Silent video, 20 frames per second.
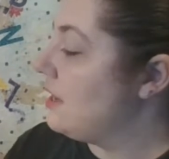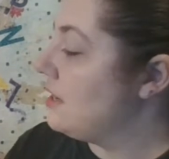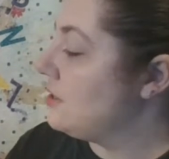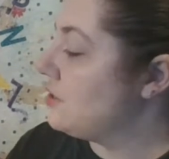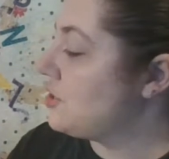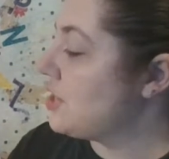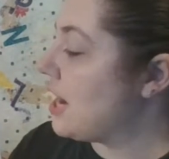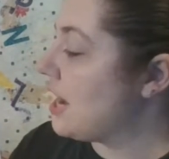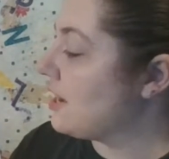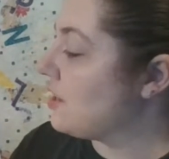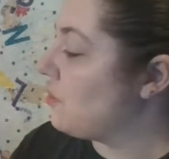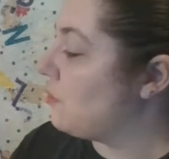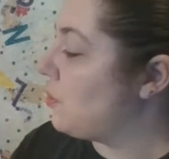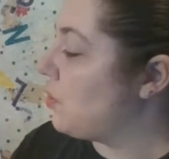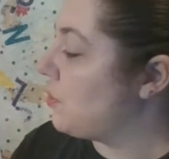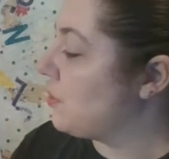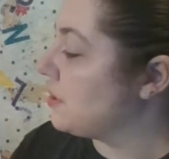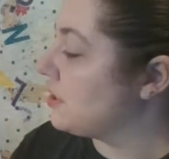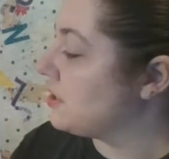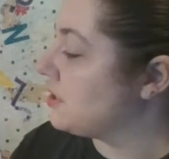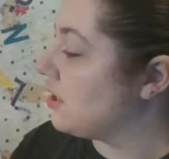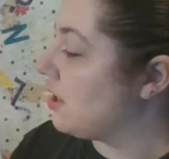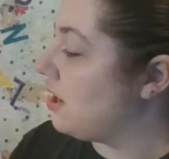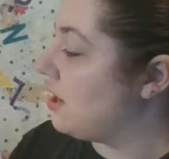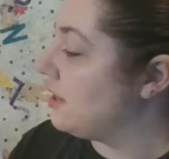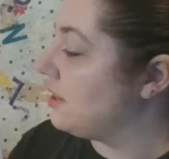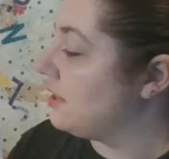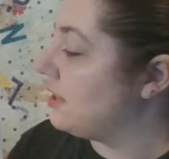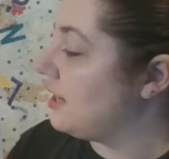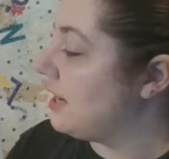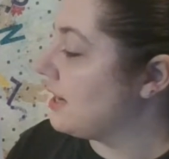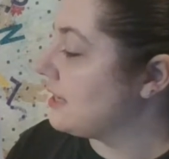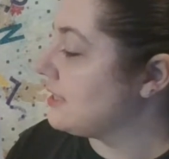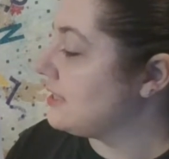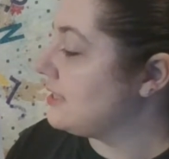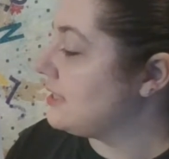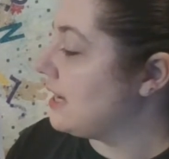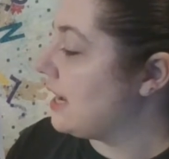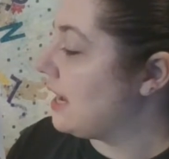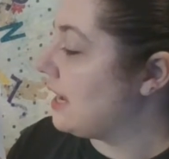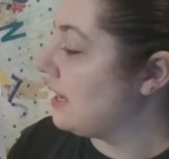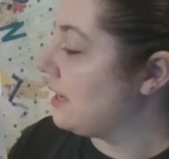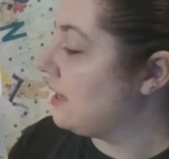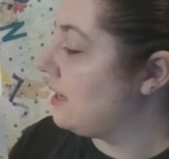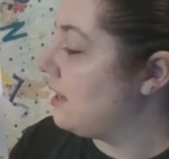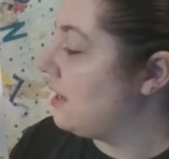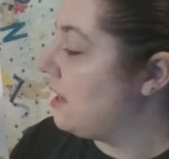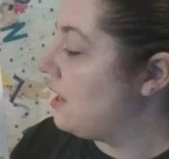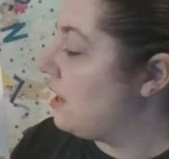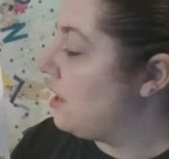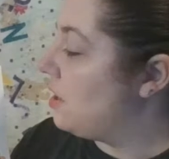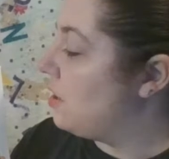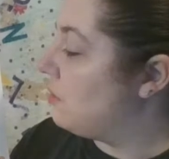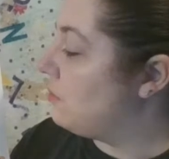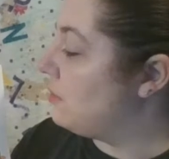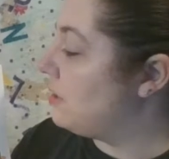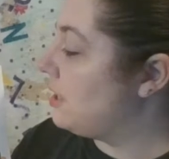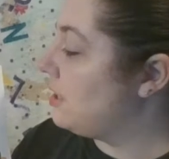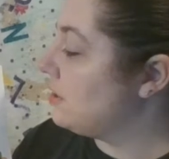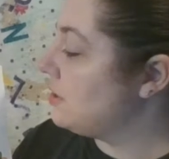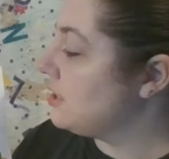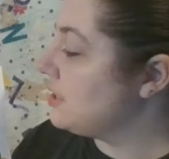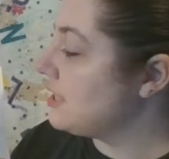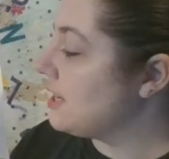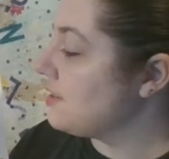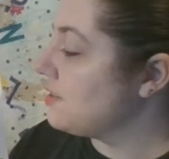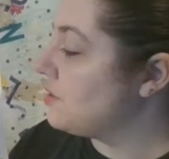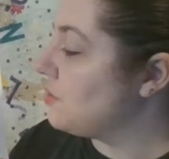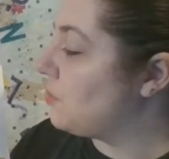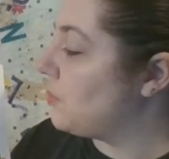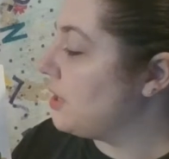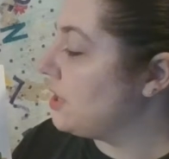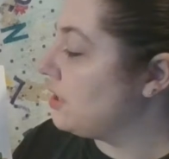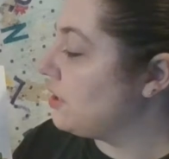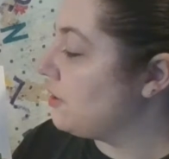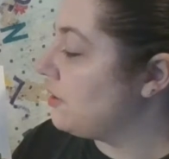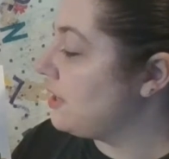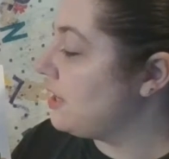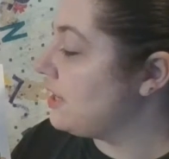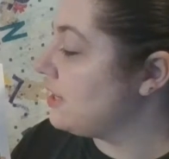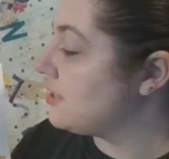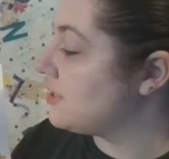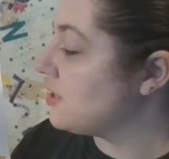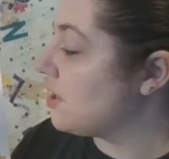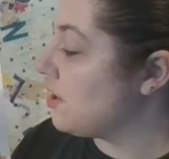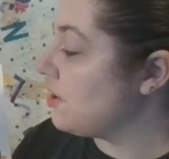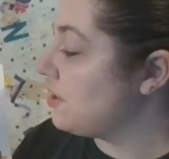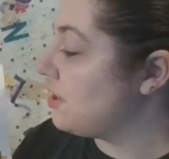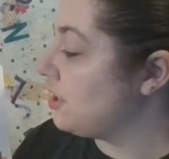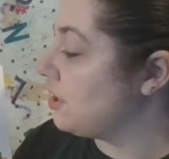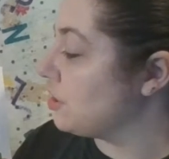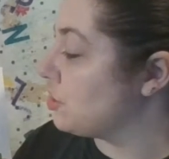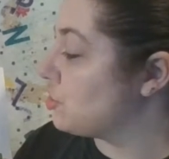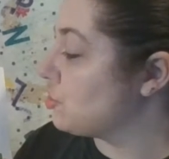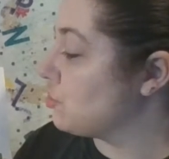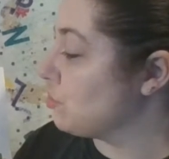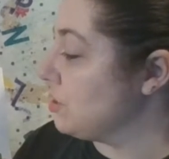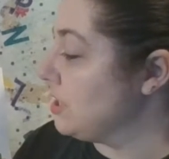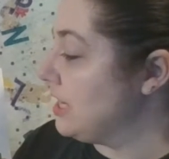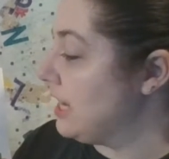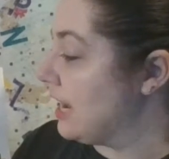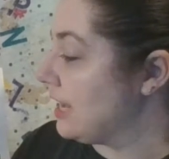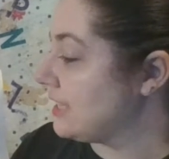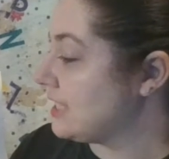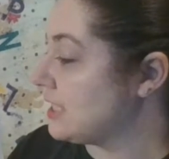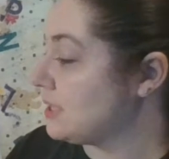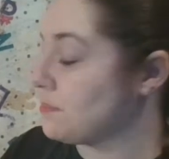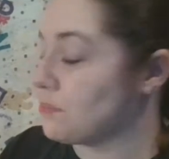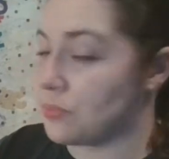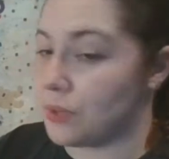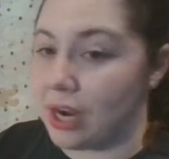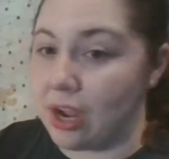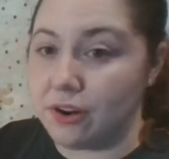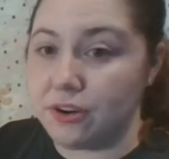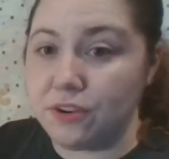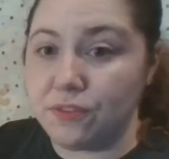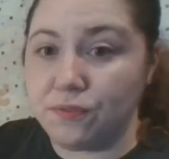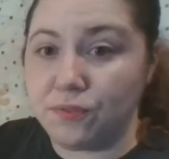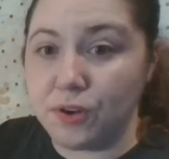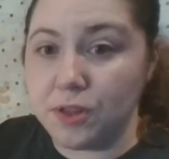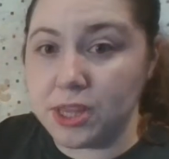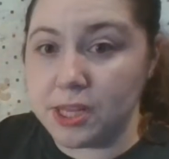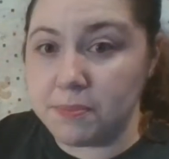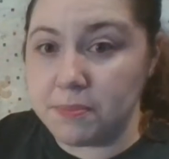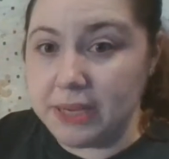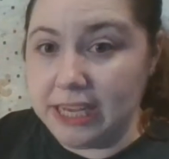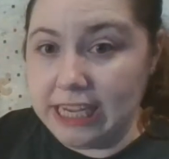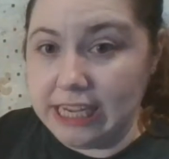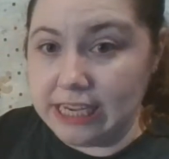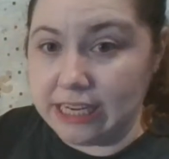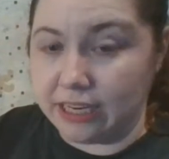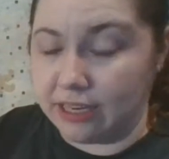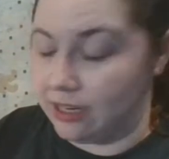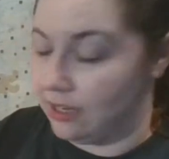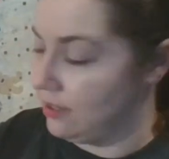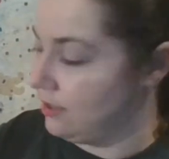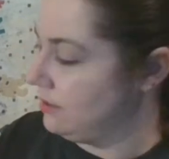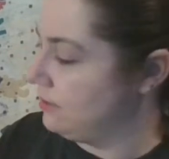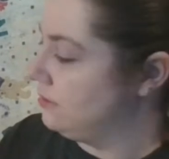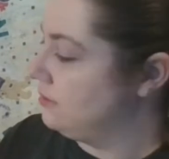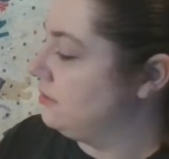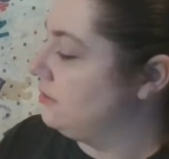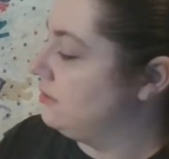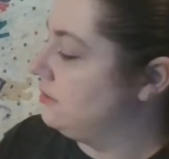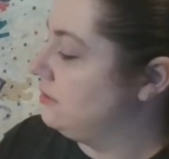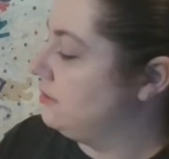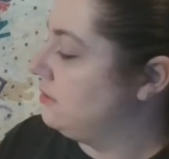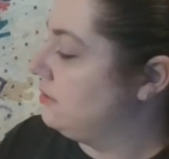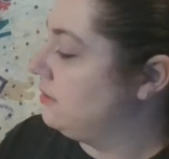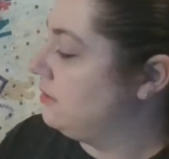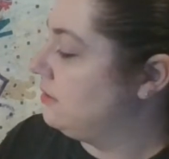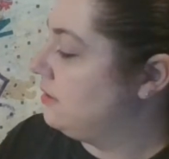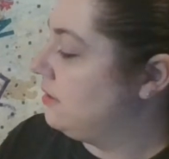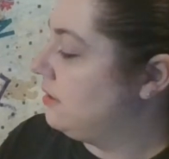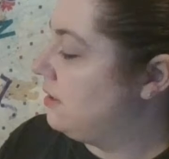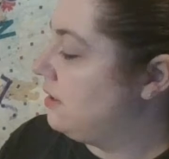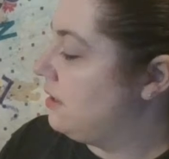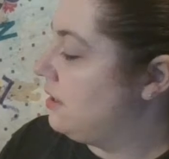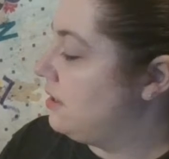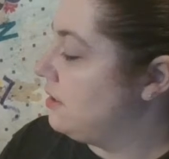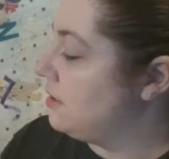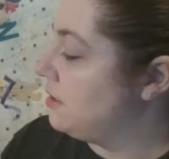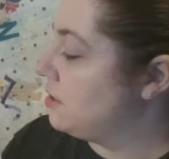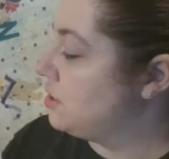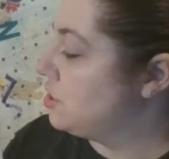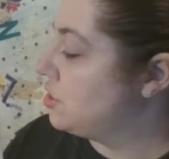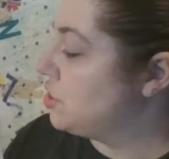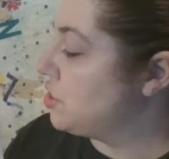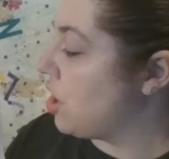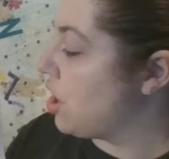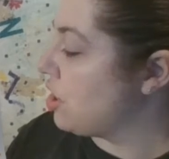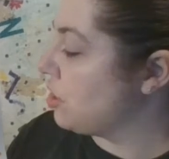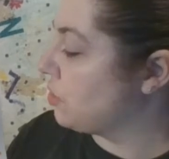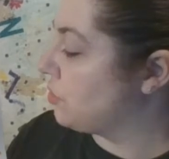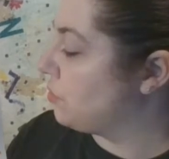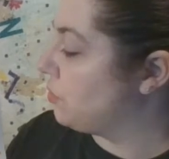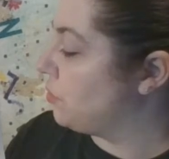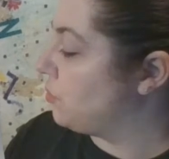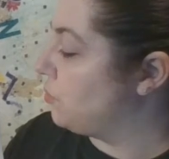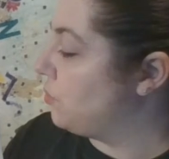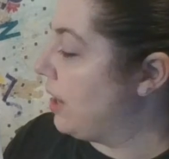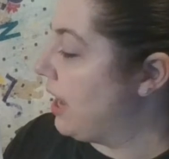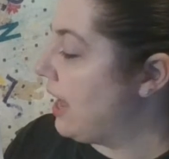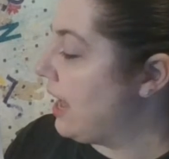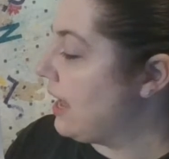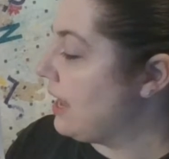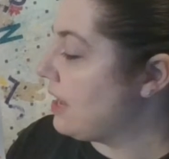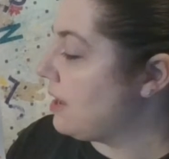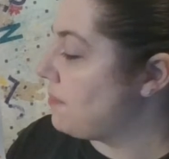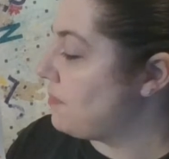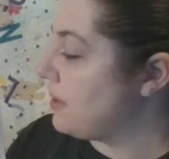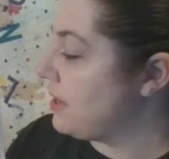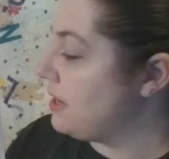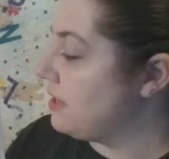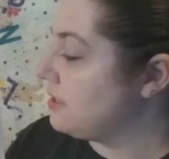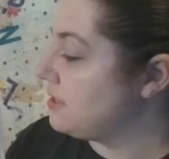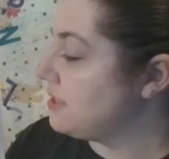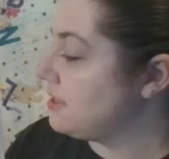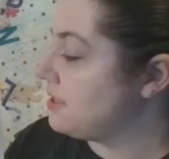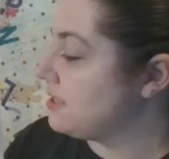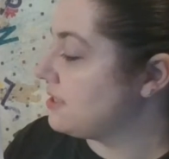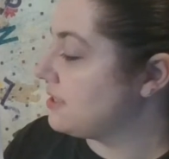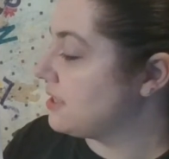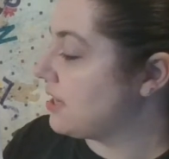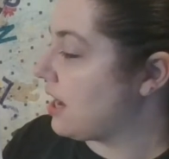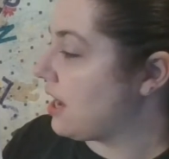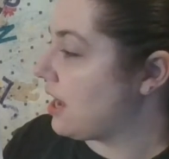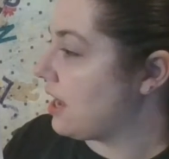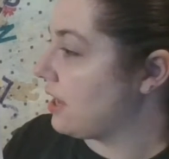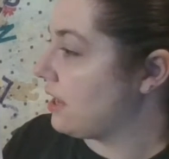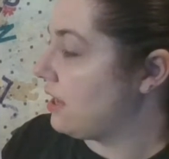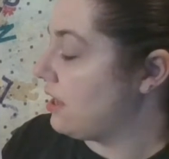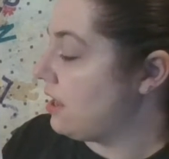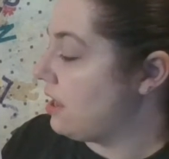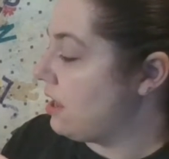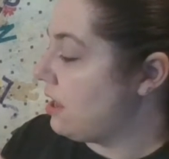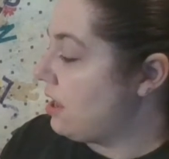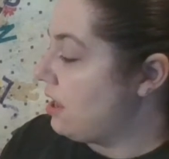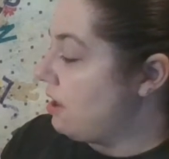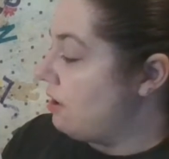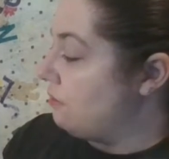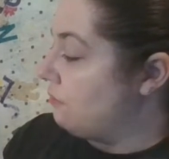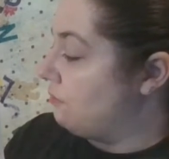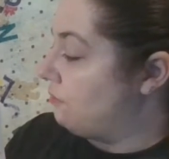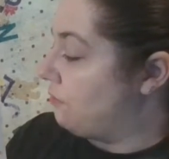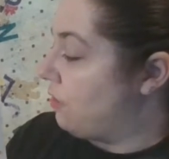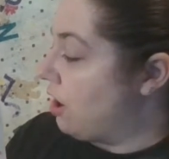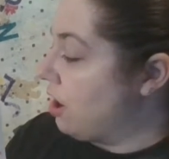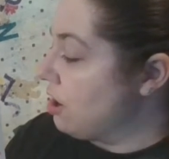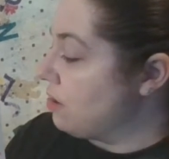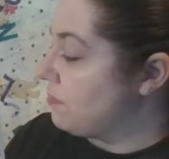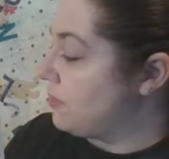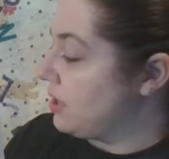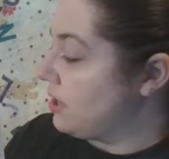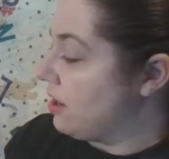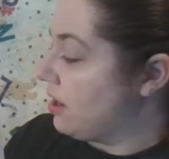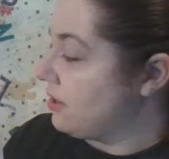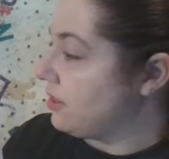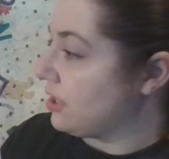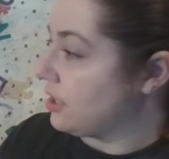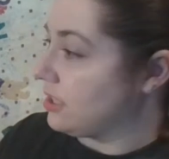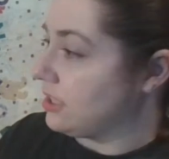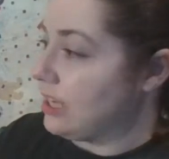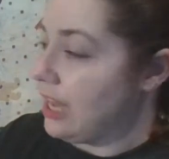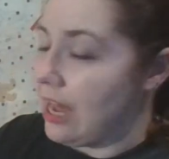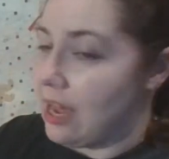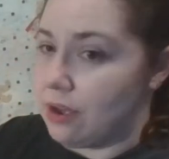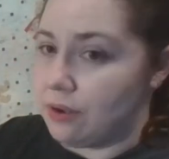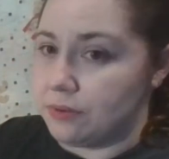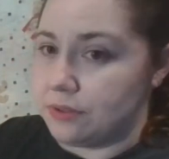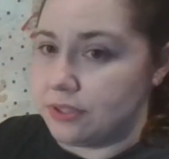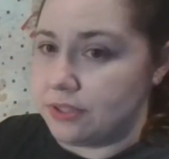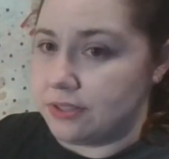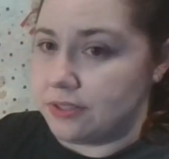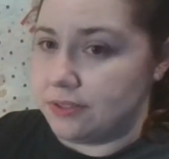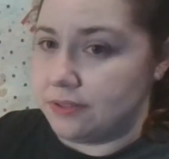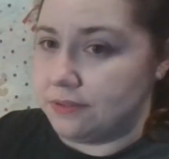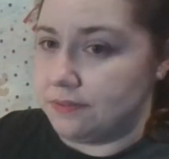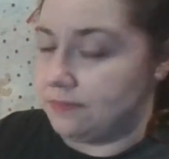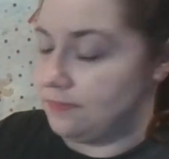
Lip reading: Jack awoke at dawn the next day. When he looked out the window, he saw that a tree had sprouted from the bean. The stalk grew way up into the sky, far beyond the clouds,